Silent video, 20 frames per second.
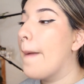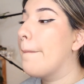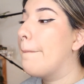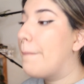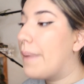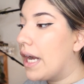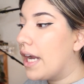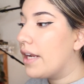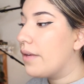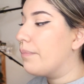
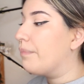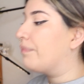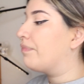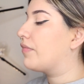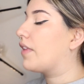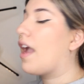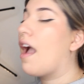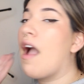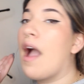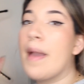but
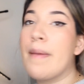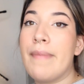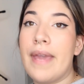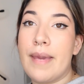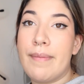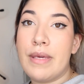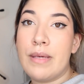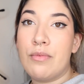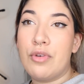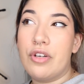I may
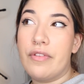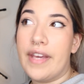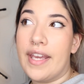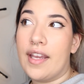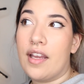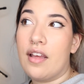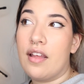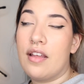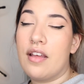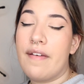be
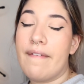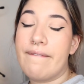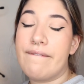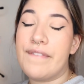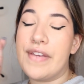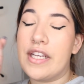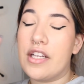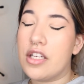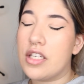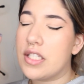moving,
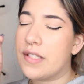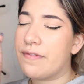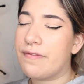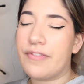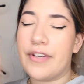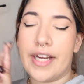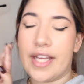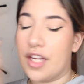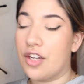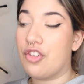fingers
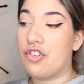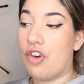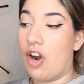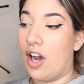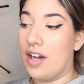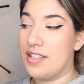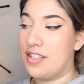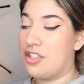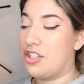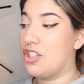freaking
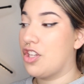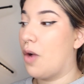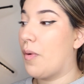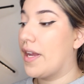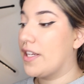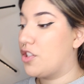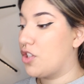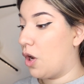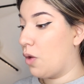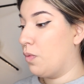crossed, so I
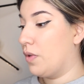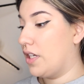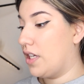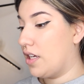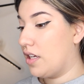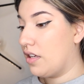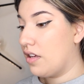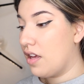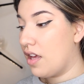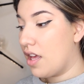don't want
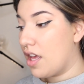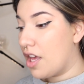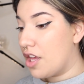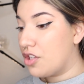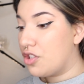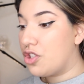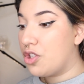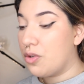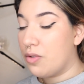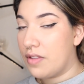to
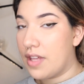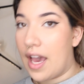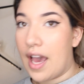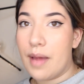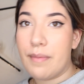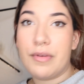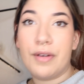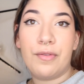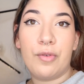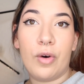do
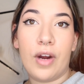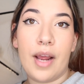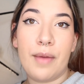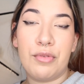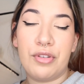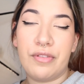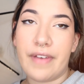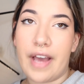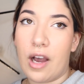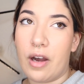that before I
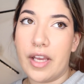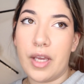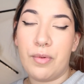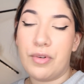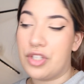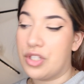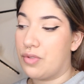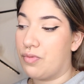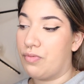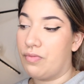move out. It would
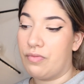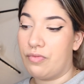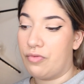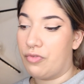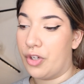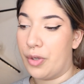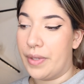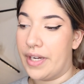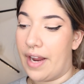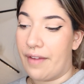just
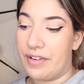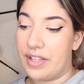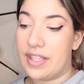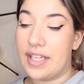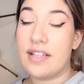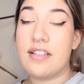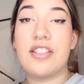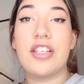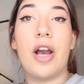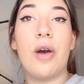ruin
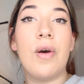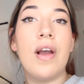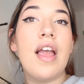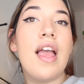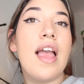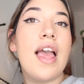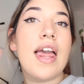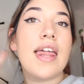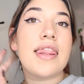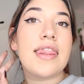everything. So
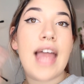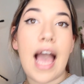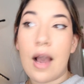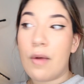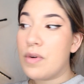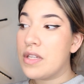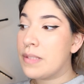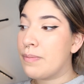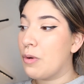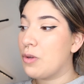that
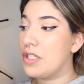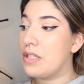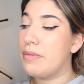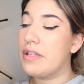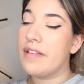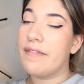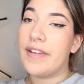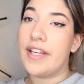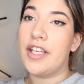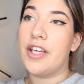was supposed to be
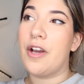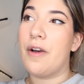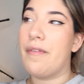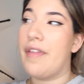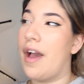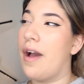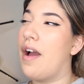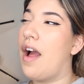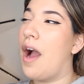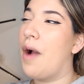the video
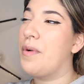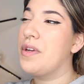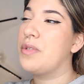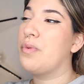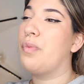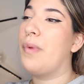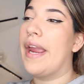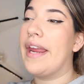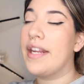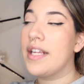that I was
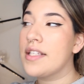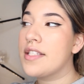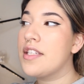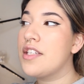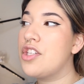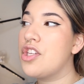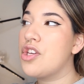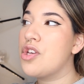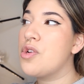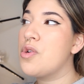waiting to
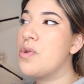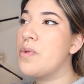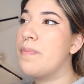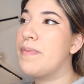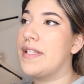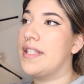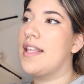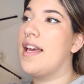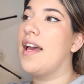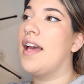do,
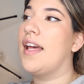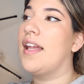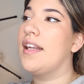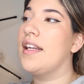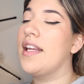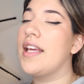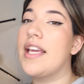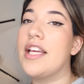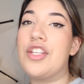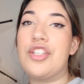but then
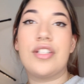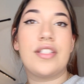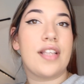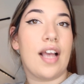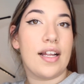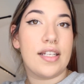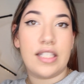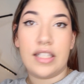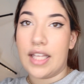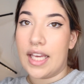it just
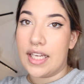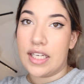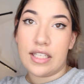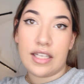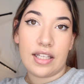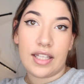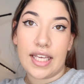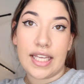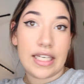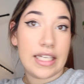got delayed and
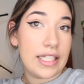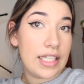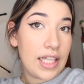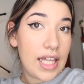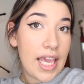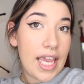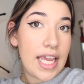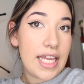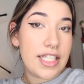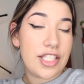delayed and
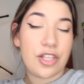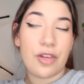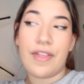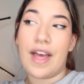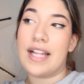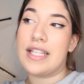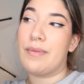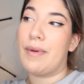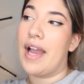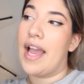delayed, so
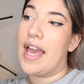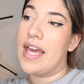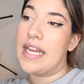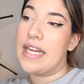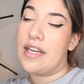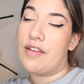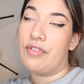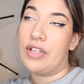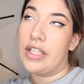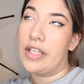that's why I
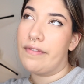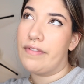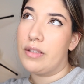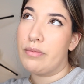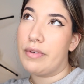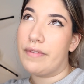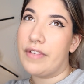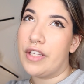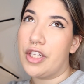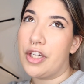didn't really film
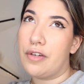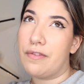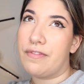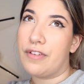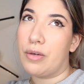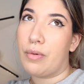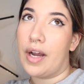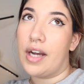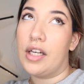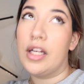a video for
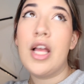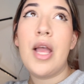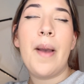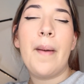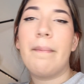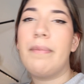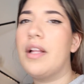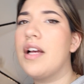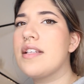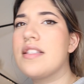a while,
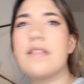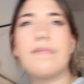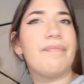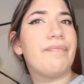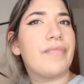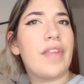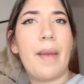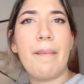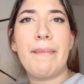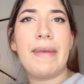plus
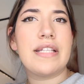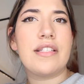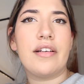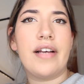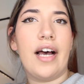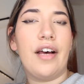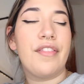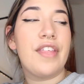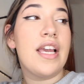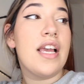mental
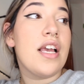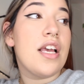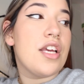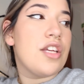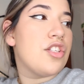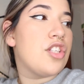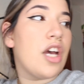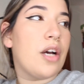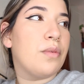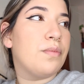health,
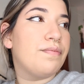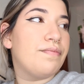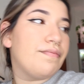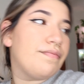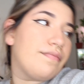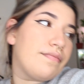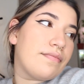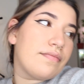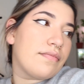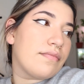so
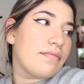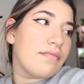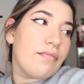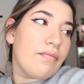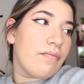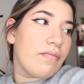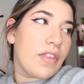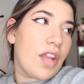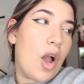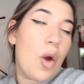
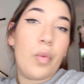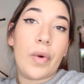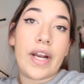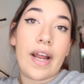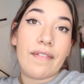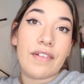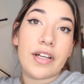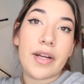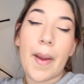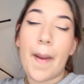
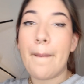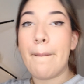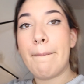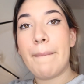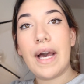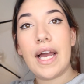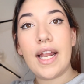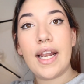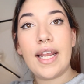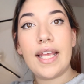whatever.
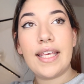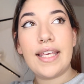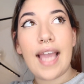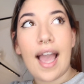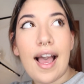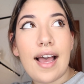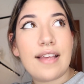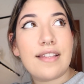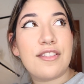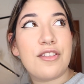But
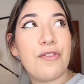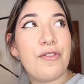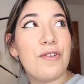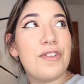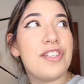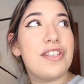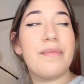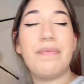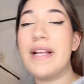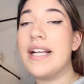yeah, so
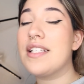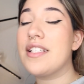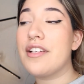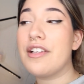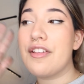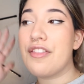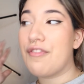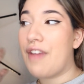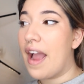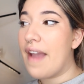those are the plants that
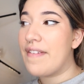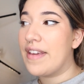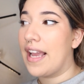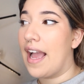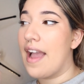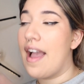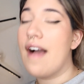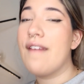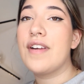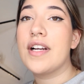are thriving.
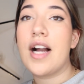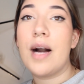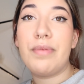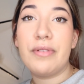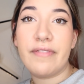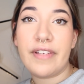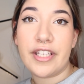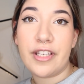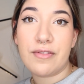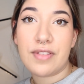I have a
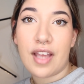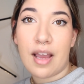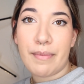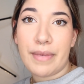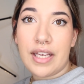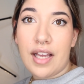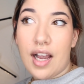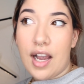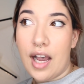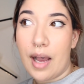couple videos
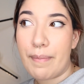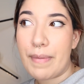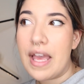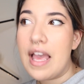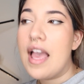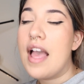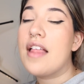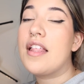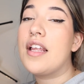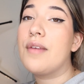coming up
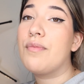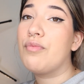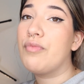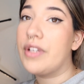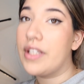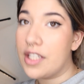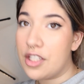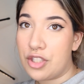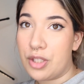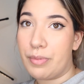that I'm
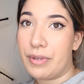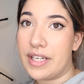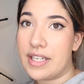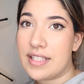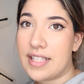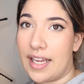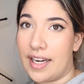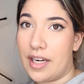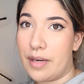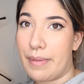really super
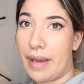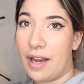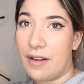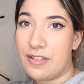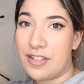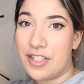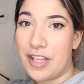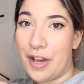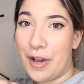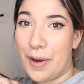excited
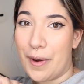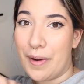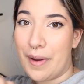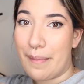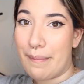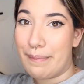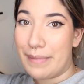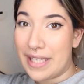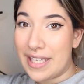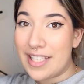about, so
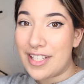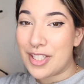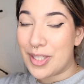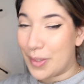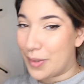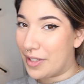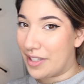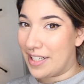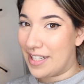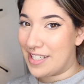be
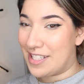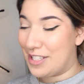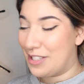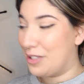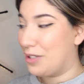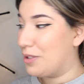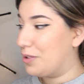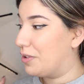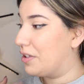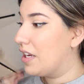sure
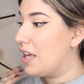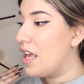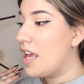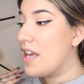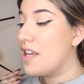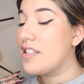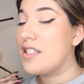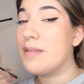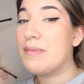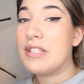to
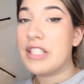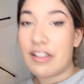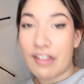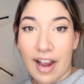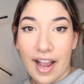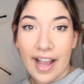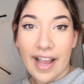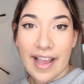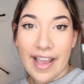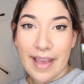
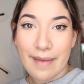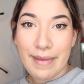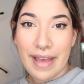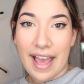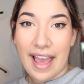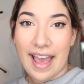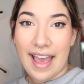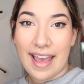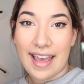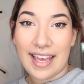subscribe
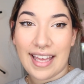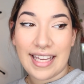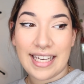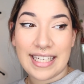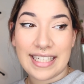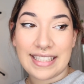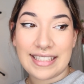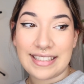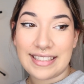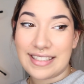
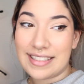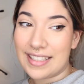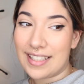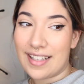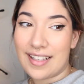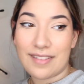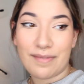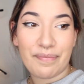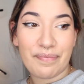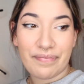and
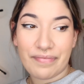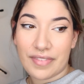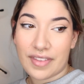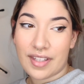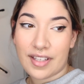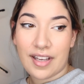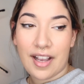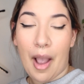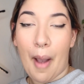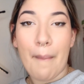
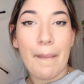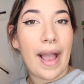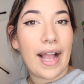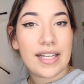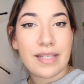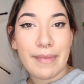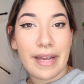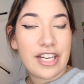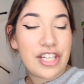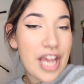come back
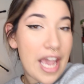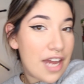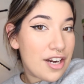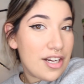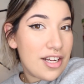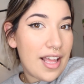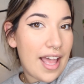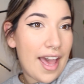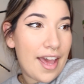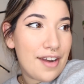to my
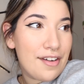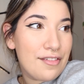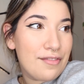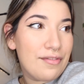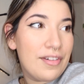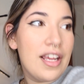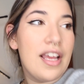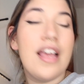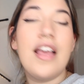channel and